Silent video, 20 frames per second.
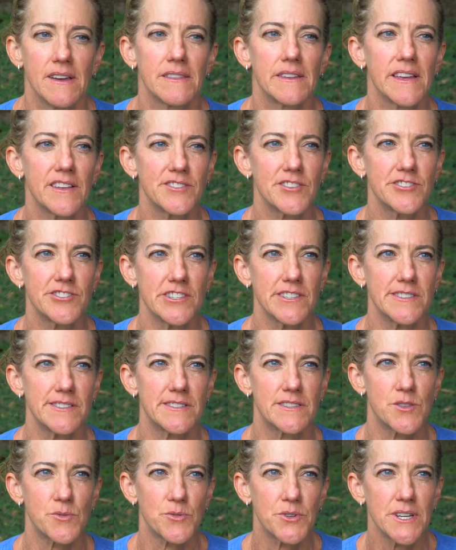These are just
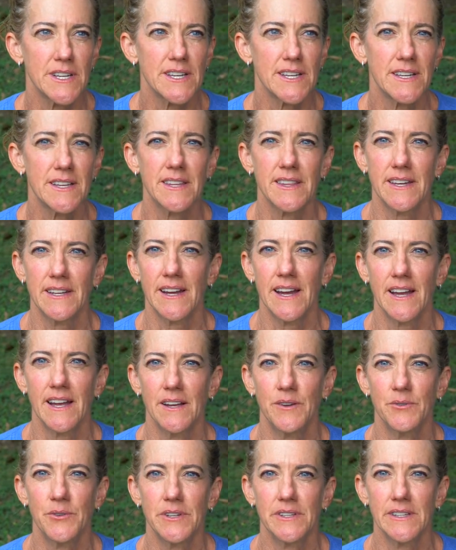3 that I
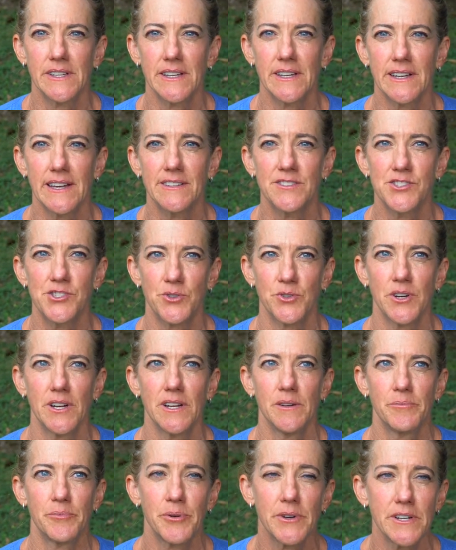really enjoy
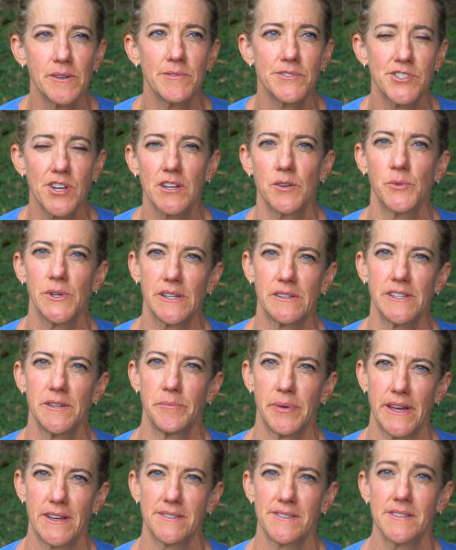pretty much on a weekly
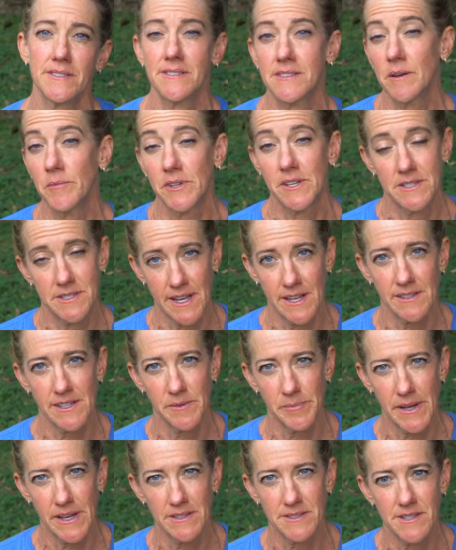basis, some on a daily
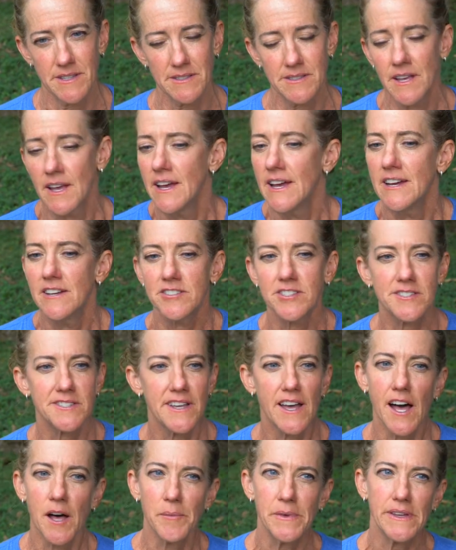basis, just to
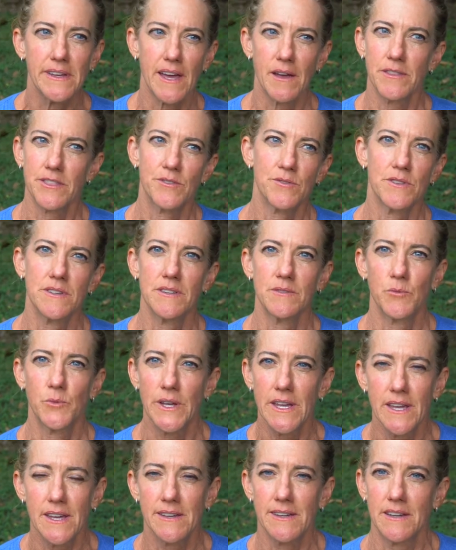help me get through the
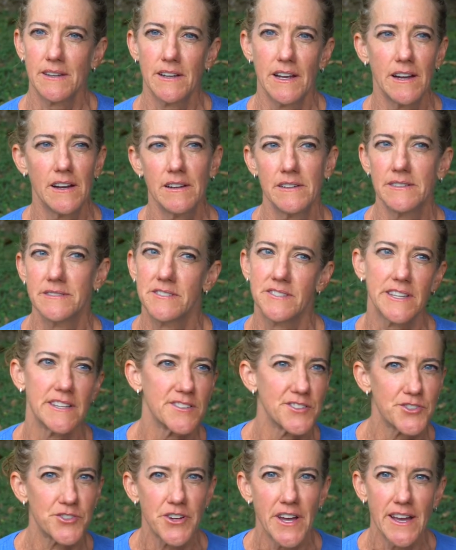week or
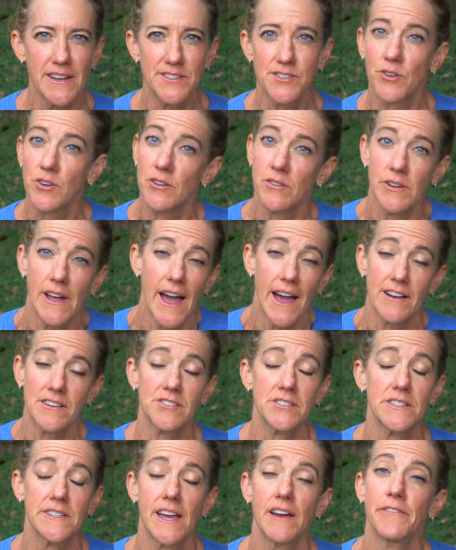de-stress or
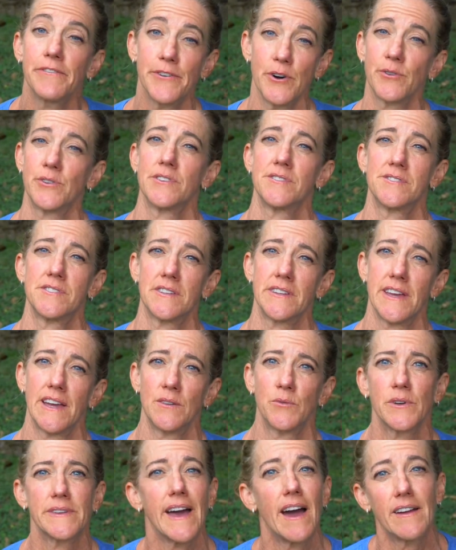actually get focused again
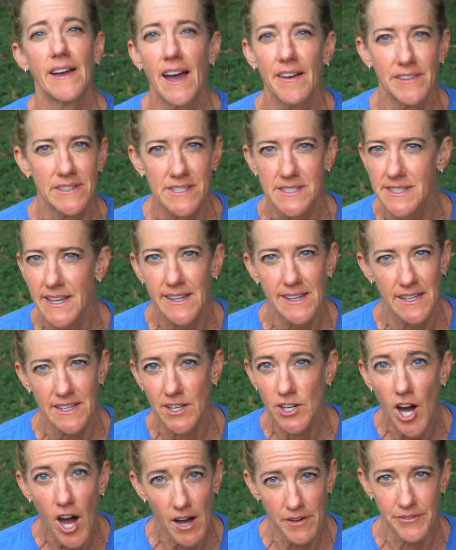without having to take any
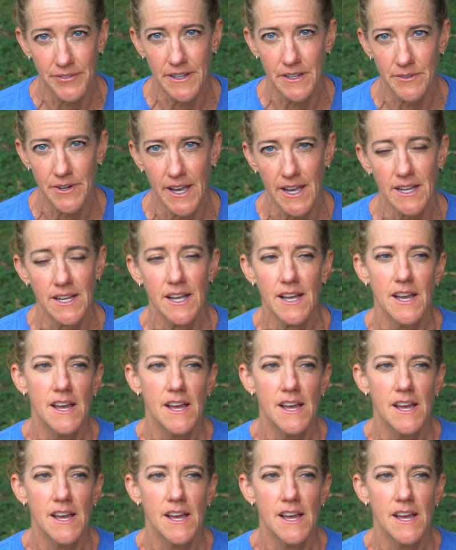coffee, right?